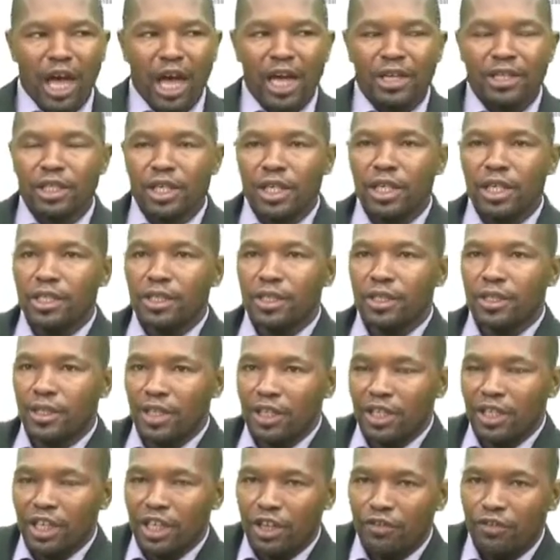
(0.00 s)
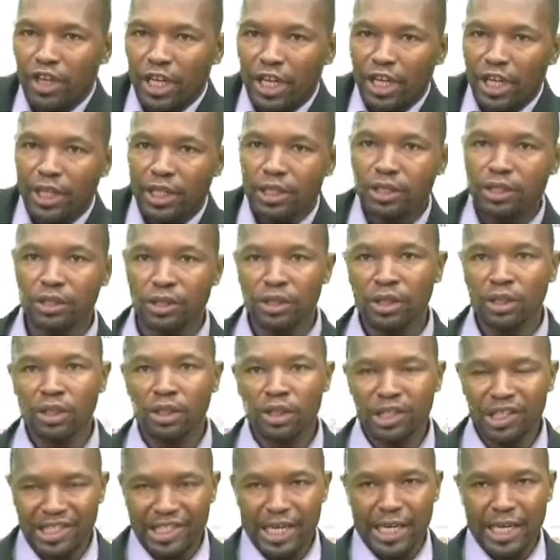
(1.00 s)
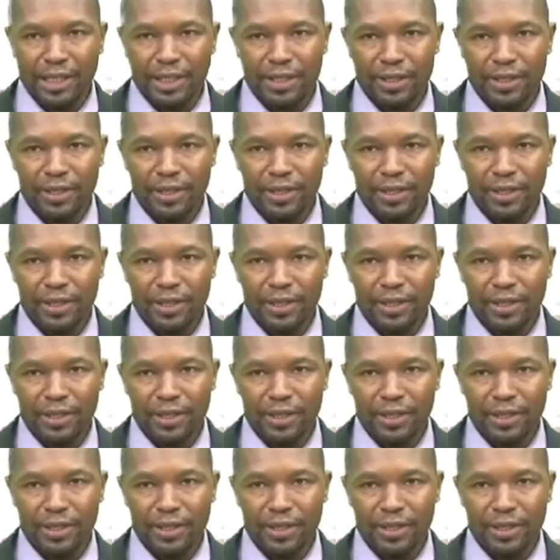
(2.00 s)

at its living state.